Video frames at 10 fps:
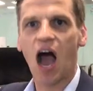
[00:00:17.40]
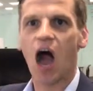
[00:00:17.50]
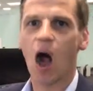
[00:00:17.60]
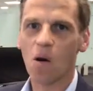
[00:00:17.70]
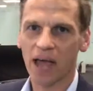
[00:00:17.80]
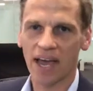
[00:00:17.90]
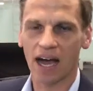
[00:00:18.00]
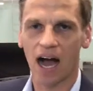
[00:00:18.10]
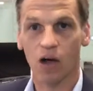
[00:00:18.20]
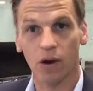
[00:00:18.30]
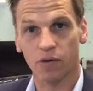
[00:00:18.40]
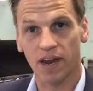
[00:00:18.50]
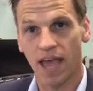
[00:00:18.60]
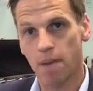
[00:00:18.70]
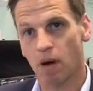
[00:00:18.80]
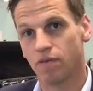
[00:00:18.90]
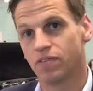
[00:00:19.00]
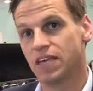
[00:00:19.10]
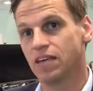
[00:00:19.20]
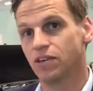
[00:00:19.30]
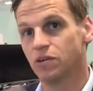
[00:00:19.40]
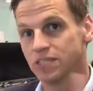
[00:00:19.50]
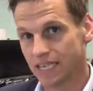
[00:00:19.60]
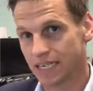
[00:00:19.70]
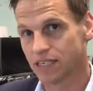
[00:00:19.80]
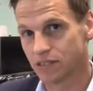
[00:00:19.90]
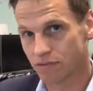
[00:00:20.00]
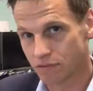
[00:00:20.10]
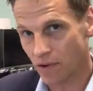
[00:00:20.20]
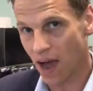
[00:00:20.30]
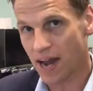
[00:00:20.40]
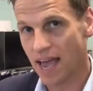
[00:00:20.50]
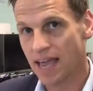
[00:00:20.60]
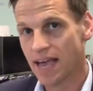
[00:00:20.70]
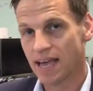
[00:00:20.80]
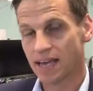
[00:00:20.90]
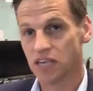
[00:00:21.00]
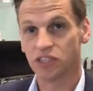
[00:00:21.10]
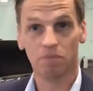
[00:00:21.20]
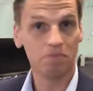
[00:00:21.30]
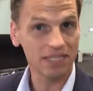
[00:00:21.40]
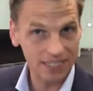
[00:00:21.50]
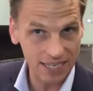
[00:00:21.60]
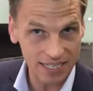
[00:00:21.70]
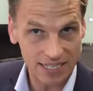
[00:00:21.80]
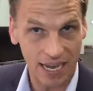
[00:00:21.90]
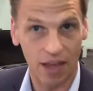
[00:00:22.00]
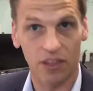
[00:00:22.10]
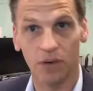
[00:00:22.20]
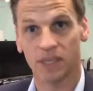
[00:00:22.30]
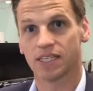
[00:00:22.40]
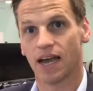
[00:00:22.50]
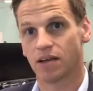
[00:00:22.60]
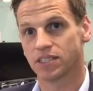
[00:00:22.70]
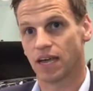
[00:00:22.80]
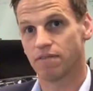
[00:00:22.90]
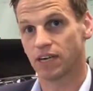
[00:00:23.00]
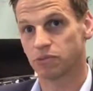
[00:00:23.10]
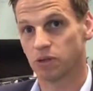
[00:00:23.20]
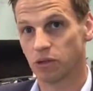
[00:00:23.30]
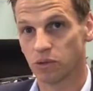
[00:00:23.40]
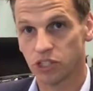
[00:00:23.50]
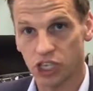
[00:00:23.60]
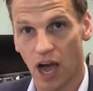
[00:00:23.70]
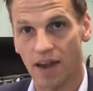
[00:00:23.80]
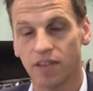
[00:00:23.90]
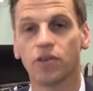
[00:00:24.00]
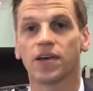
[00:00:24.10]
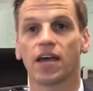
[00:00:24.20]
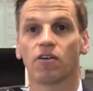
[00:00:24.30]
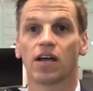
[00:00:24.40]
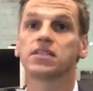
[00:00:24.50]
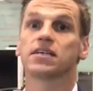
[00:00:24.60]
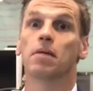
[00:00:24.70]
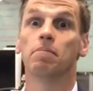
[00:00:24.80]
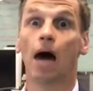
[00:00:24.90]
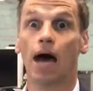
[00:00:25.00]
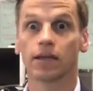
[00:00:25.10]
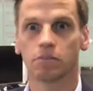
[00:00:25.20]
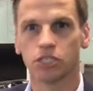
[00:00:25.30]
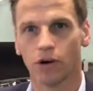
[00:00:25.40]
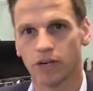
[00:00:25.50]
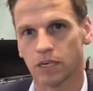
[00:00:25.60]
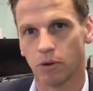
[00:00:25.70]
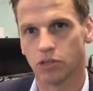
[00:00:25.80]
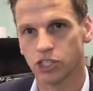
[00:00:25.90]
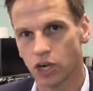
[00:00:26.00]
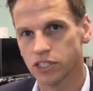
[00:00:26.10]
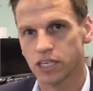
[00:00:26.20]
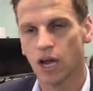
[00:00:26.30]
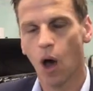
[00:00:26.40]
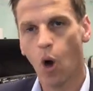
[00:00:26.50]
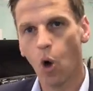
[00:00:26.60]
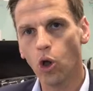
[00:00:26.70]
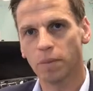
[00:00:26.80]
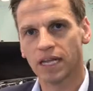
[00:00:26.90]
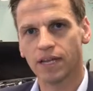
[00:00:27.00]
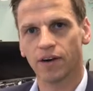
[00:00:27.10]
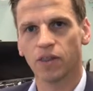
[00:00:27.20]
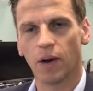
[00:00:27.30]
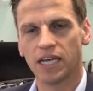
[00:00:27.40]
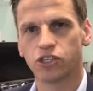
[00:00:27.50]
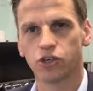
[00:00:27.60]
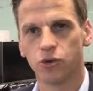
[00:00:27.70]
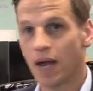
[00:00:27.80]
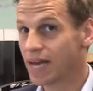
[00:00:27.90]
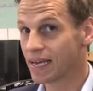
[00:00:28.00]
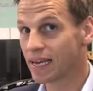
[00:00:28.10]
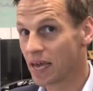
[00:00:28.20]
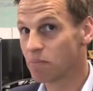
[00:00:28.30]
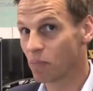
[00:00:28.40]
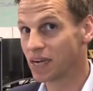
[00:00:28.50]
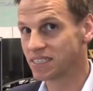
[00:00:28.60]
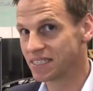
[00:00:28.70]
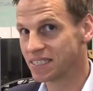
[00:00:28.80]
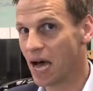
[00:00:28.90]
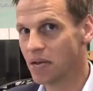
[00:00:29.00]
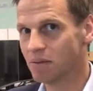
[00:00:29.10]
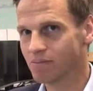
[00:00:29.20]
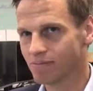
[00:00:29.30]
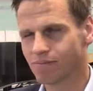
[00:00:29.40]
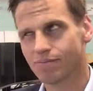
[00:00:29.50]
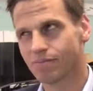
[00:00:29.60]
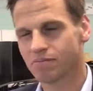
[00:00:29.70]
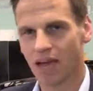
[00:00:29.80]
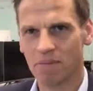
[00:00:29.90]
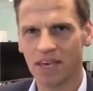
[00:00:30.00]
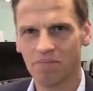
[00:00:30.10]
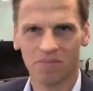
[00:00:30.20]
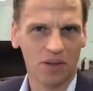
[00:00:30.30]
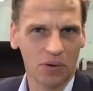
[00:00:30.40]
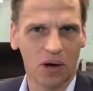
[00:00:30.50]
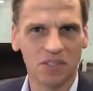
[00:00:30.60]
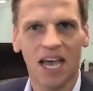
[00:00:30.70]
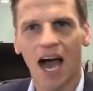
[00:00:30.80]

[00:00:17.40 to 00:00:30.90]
Okay, quick recap of the New Zealand Friday. In case you missed it, the US announced a phase 1 deal with China. The UK granted a commanding majority to Boris Johnson, all but clearing the way to get Brexit done. Maybe, who knows.